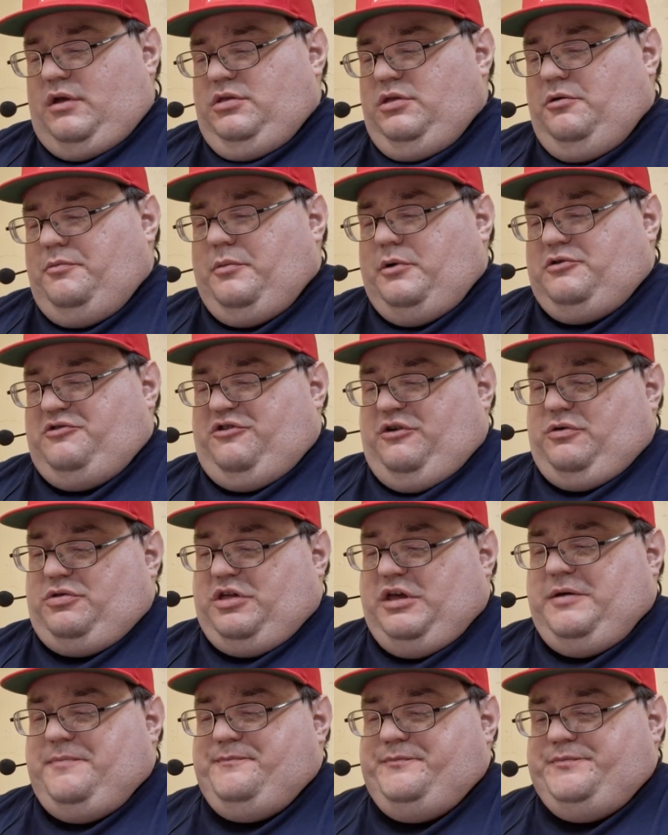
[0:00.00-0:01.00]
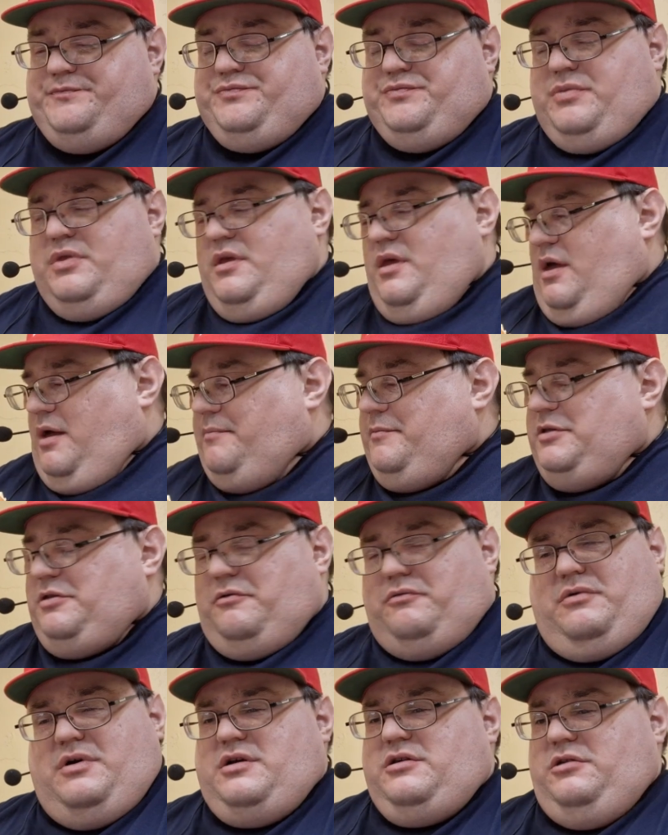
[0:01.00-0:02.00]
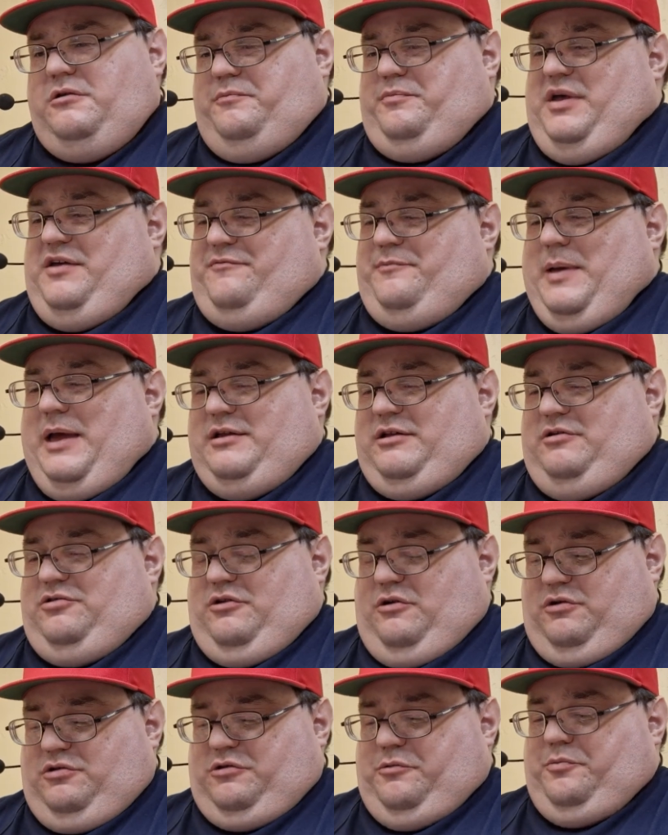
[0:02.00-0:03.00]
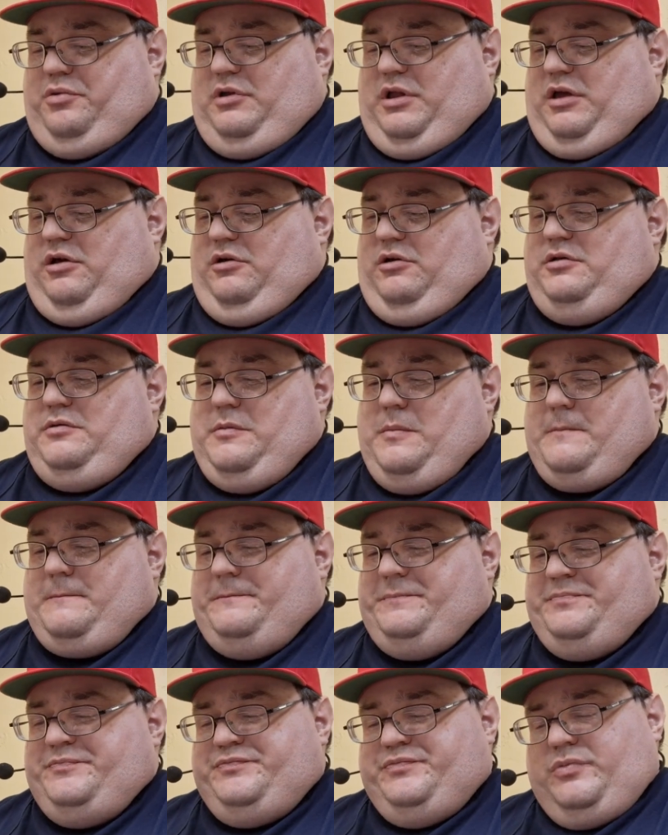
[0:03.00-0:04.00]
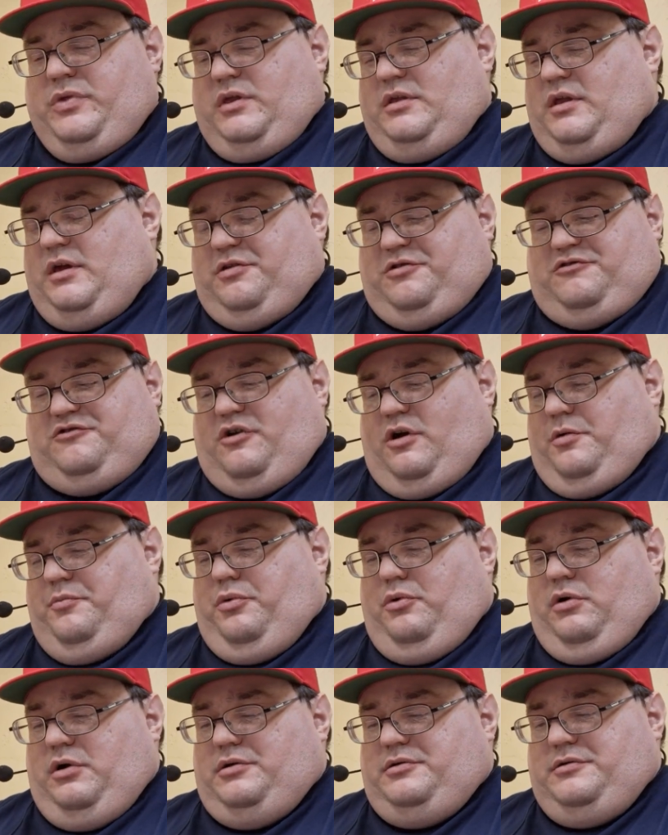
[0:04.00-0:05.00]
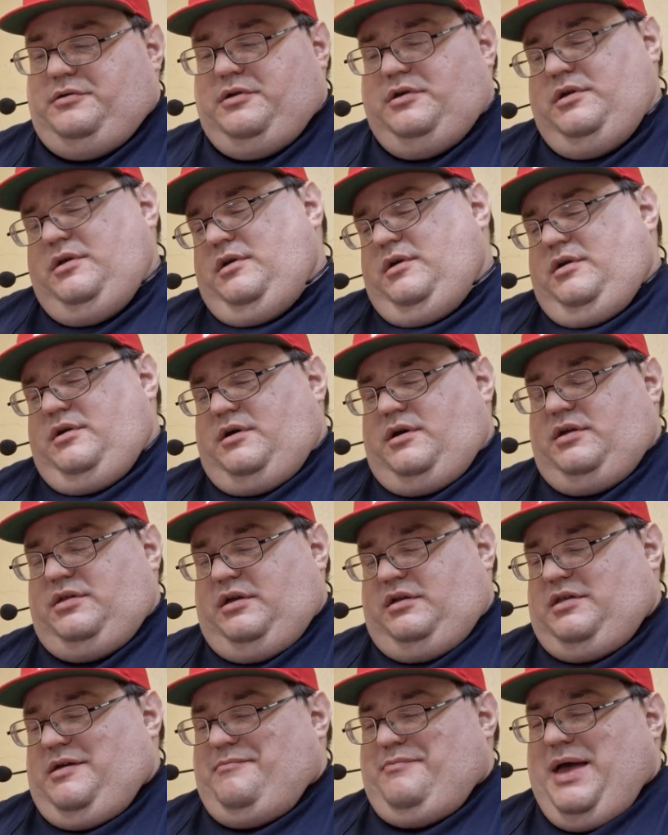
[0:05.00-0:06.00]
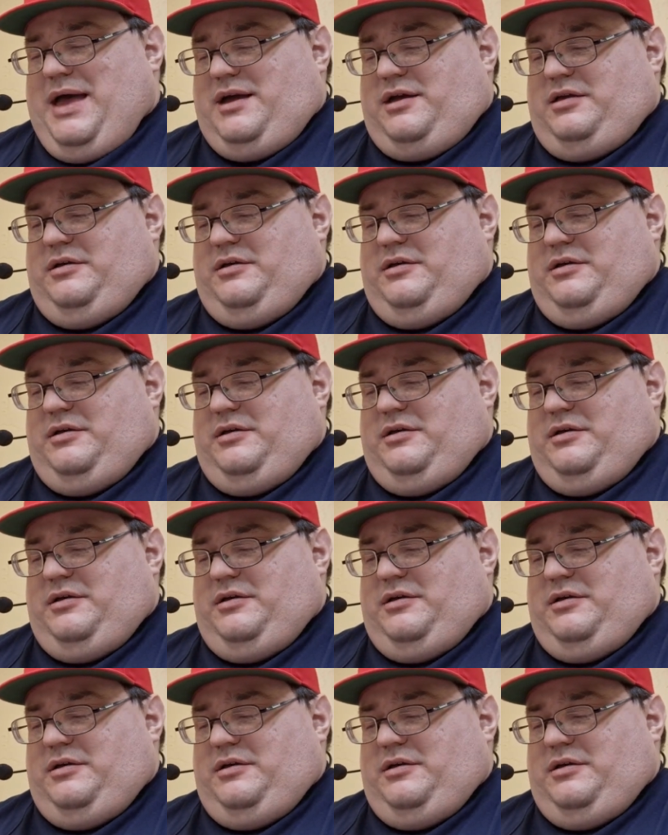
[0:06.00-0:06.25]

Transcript: little more juicy. I mean, the regular beef patties are also pretty good. Nice char-broiled. Kind of like that